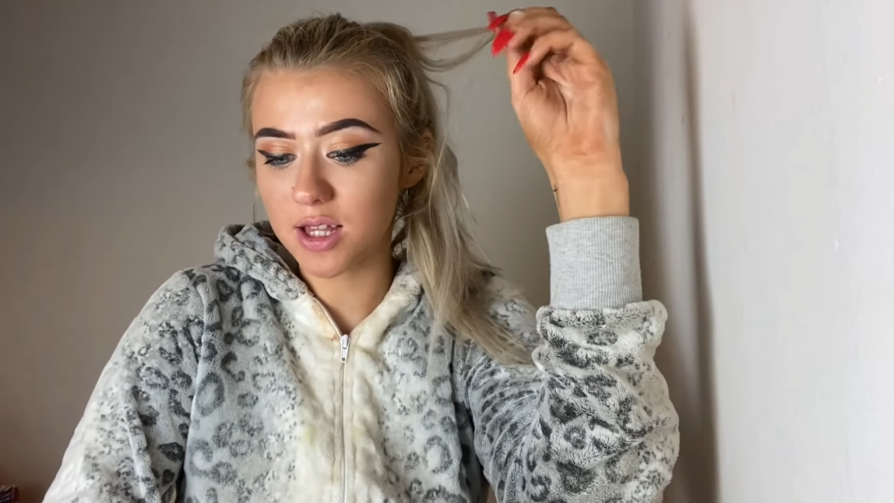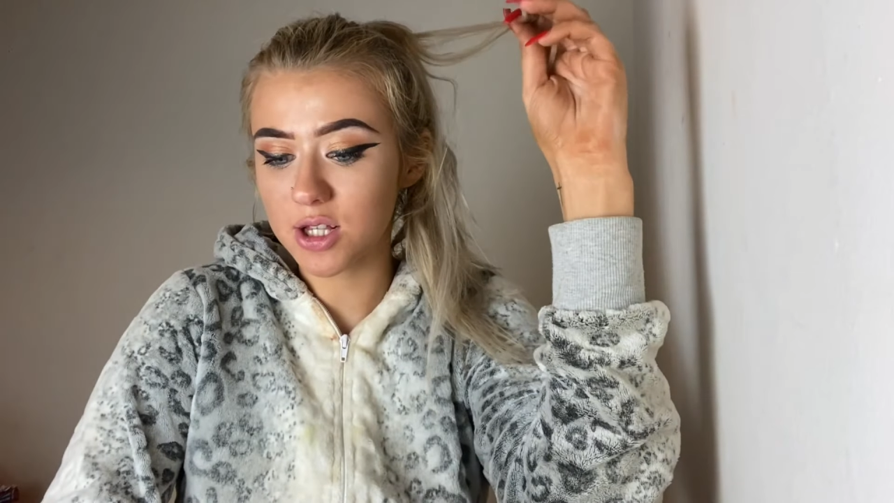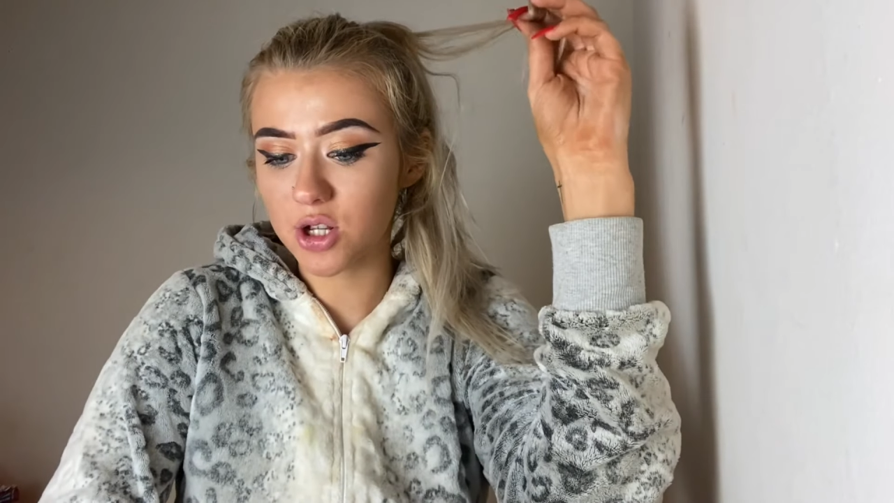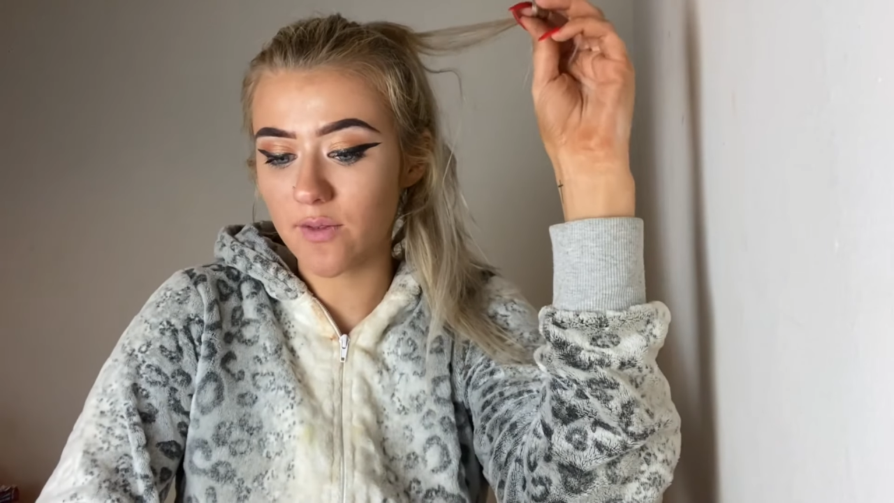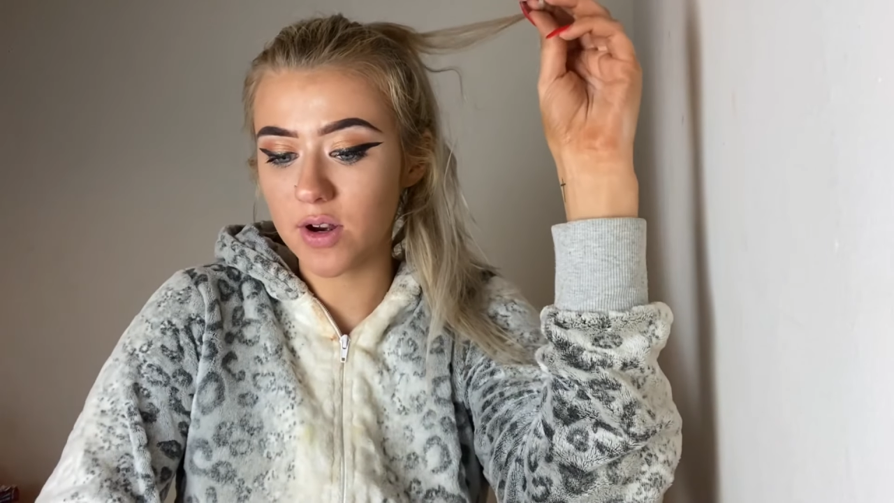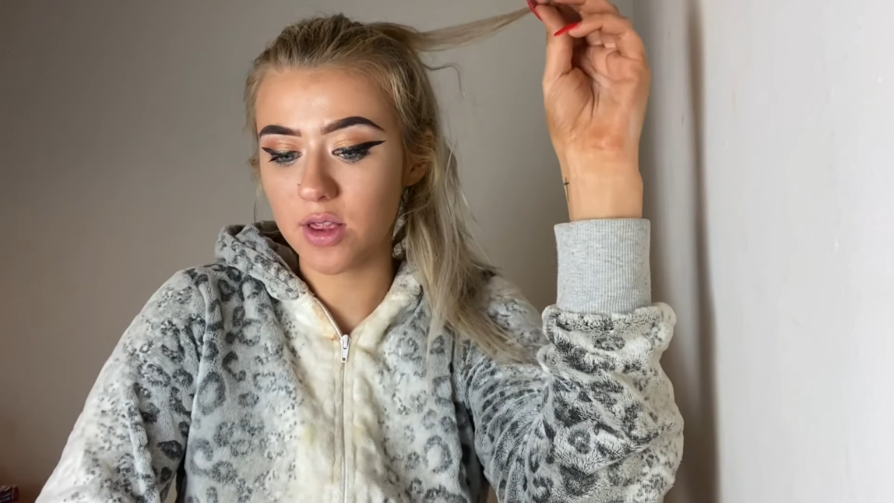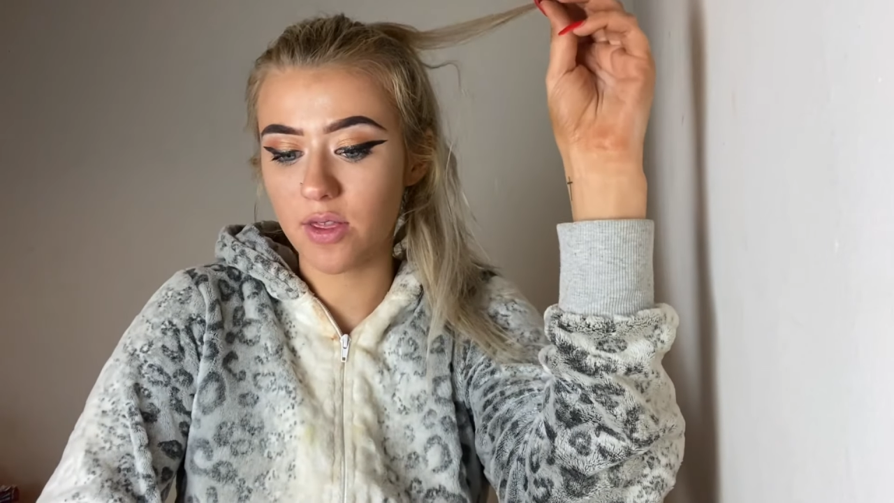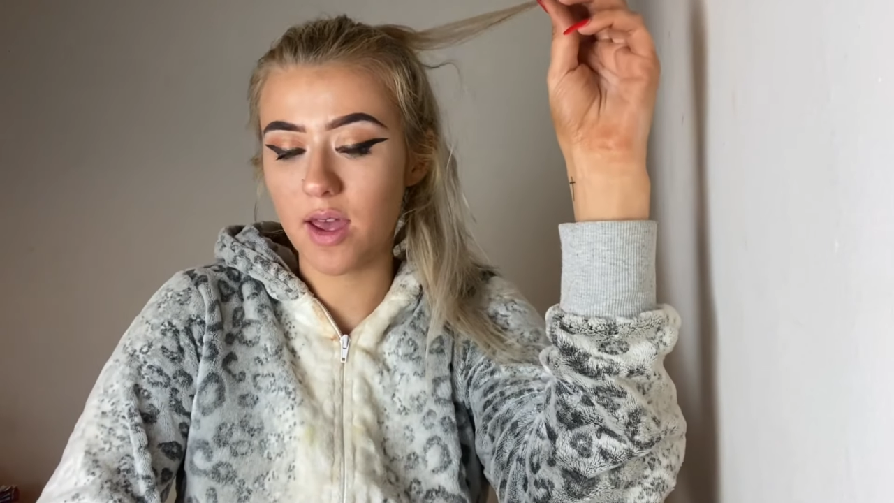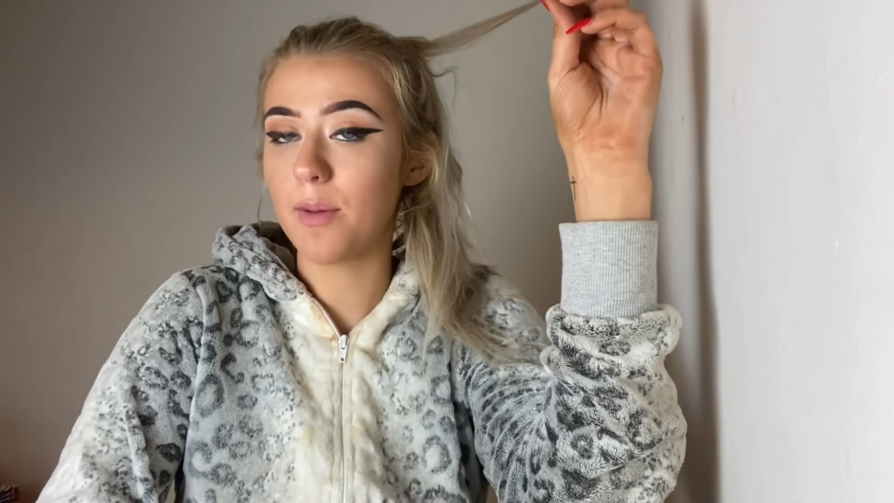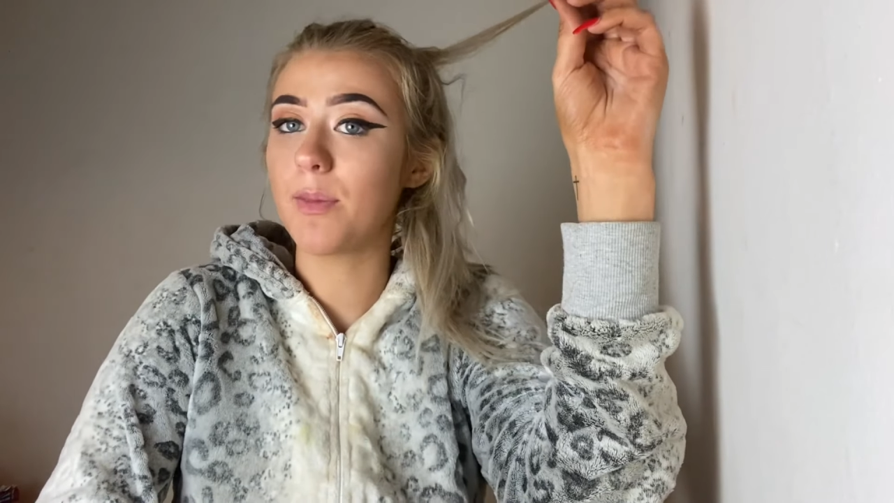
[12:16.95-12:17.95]
discovered
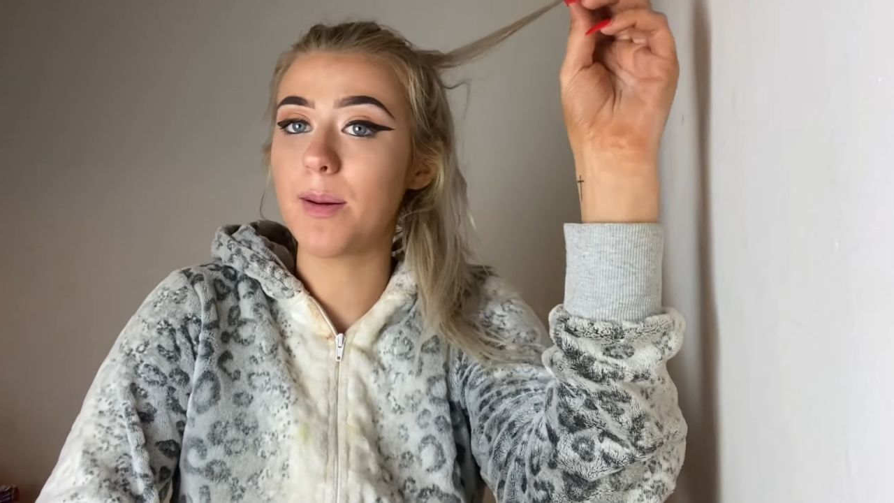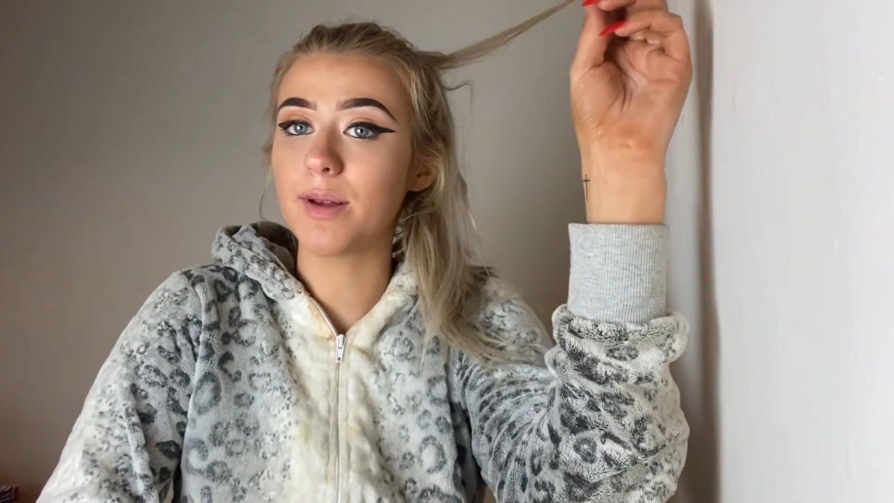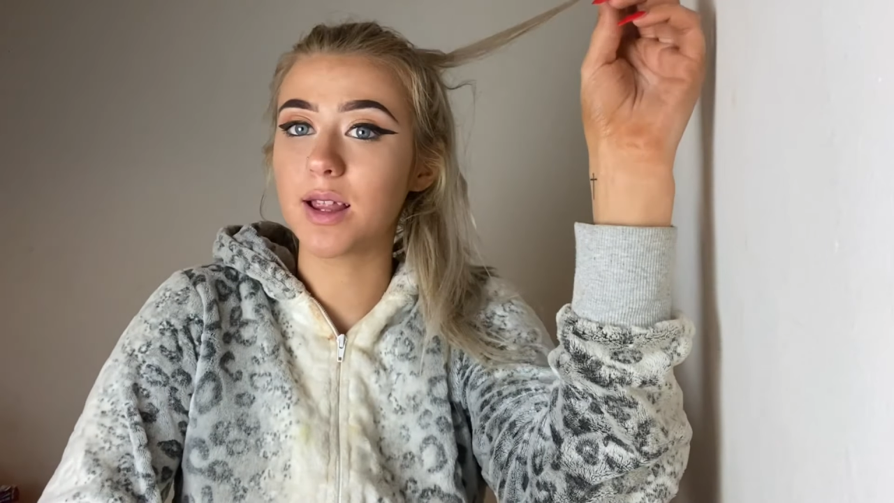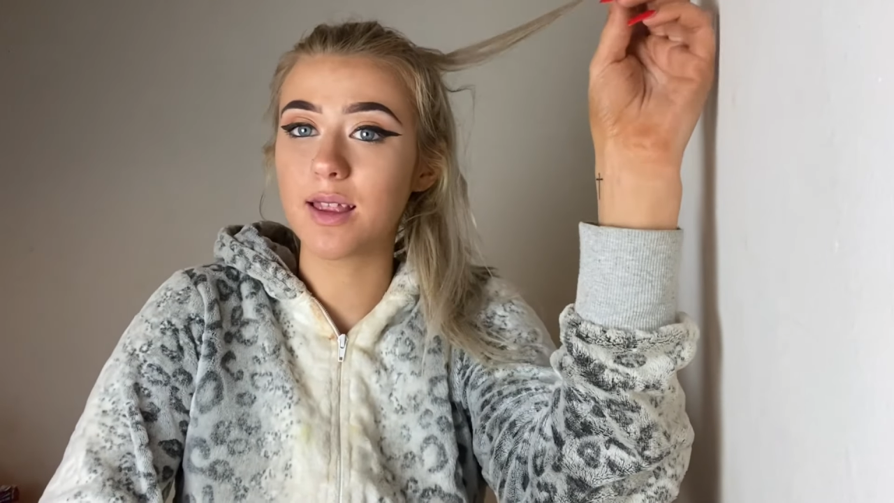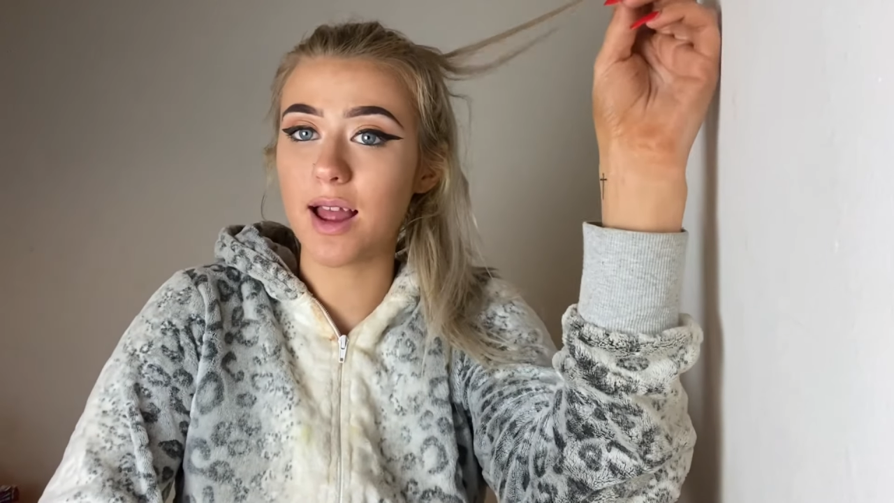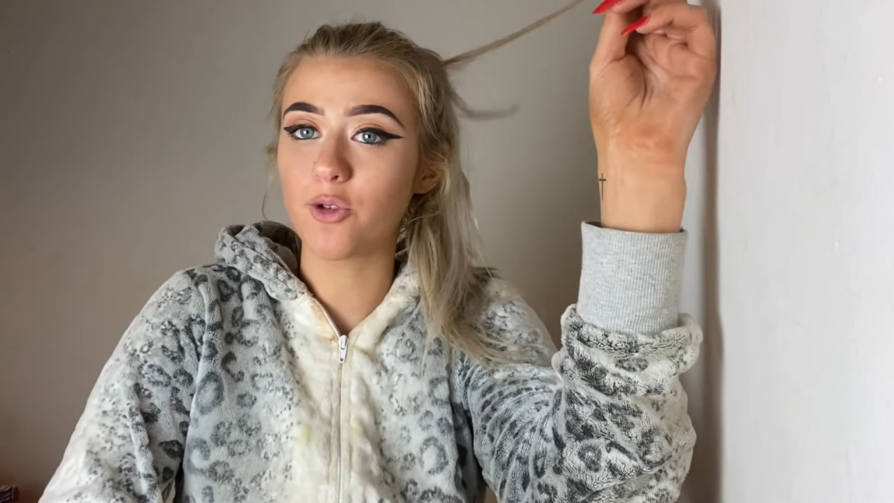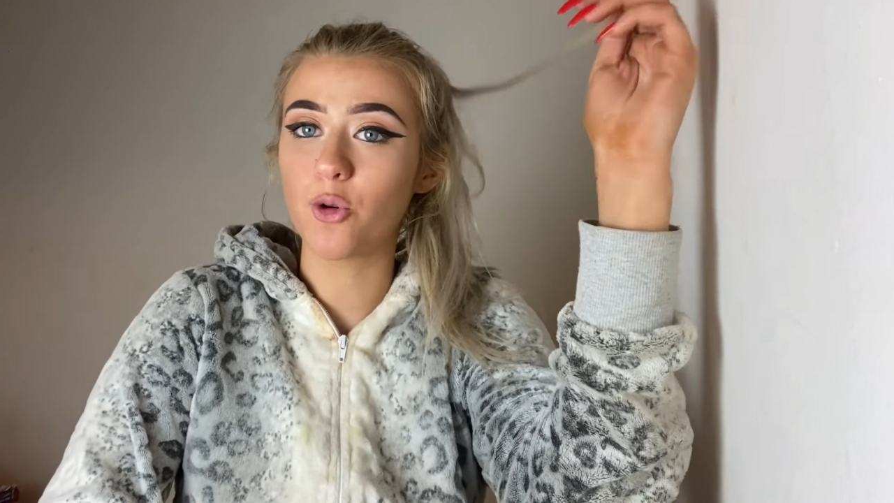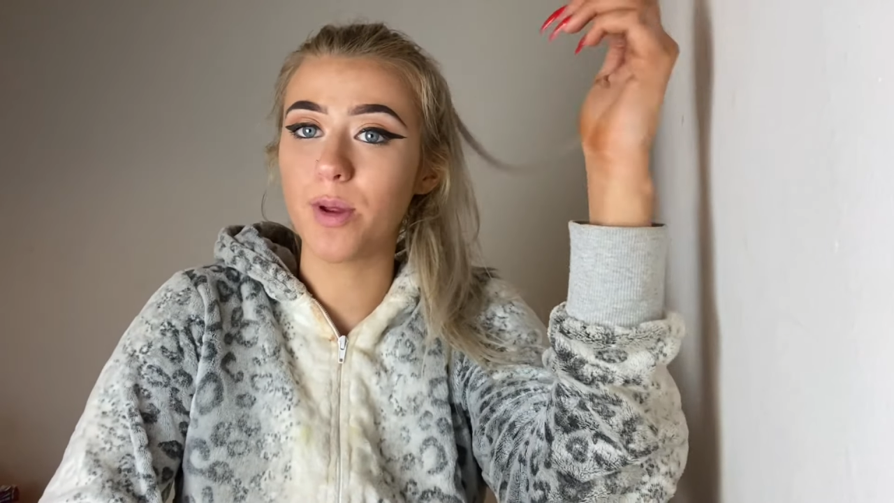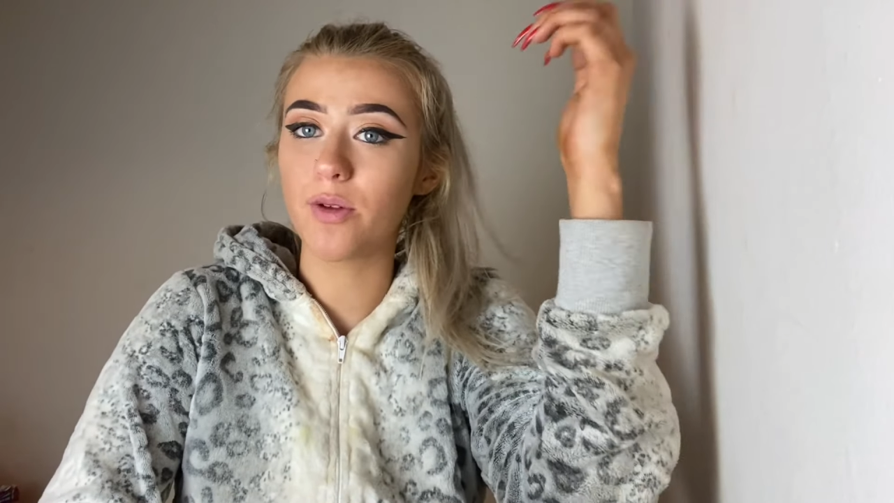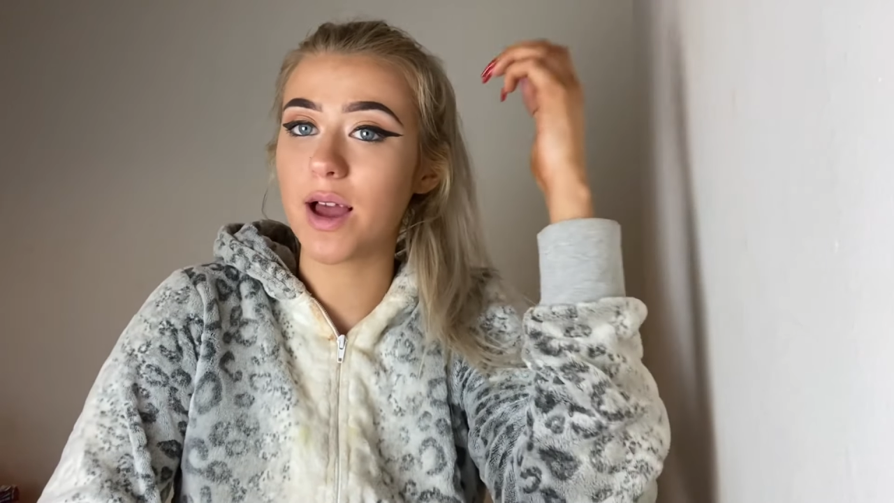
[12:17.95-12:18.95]
the Maybelline Tattoo Brow.